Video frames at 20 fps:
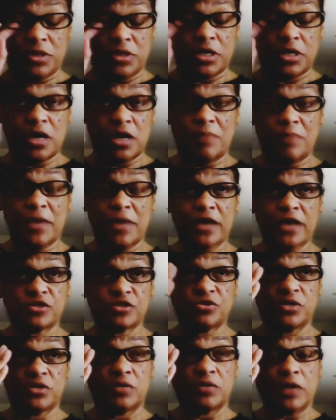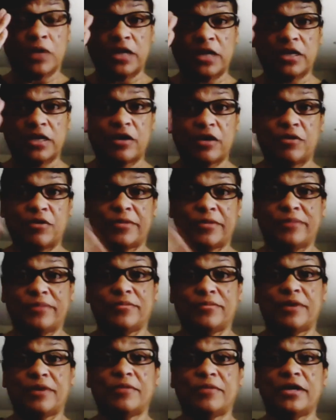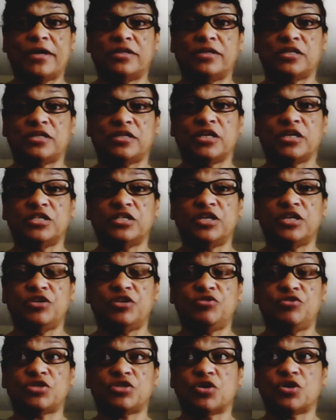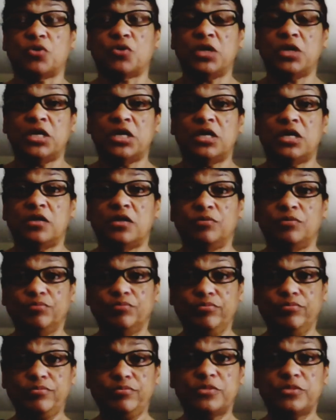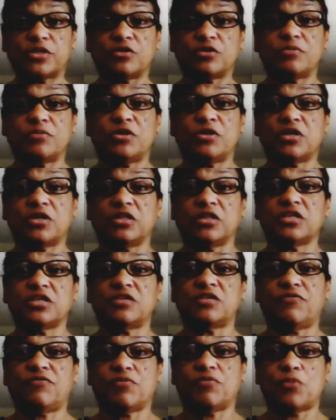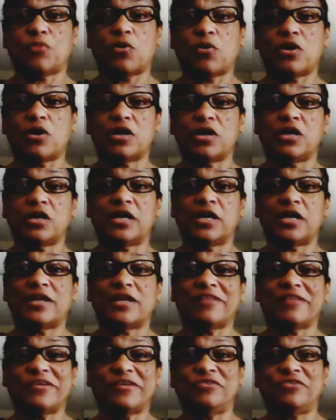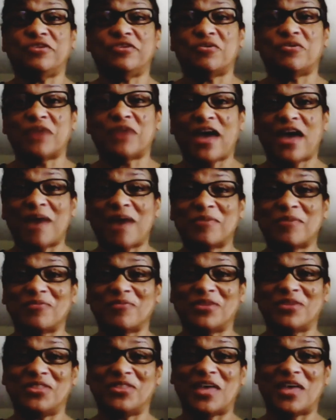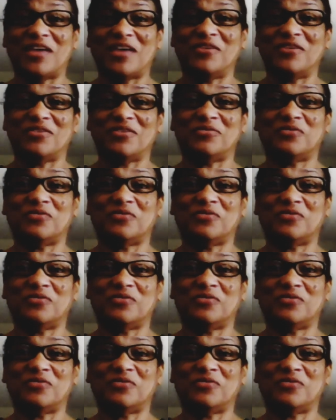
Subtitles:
come back to it right now, but I might continue. So, excuse me, you can listen for more, and I'll let you know what happened with that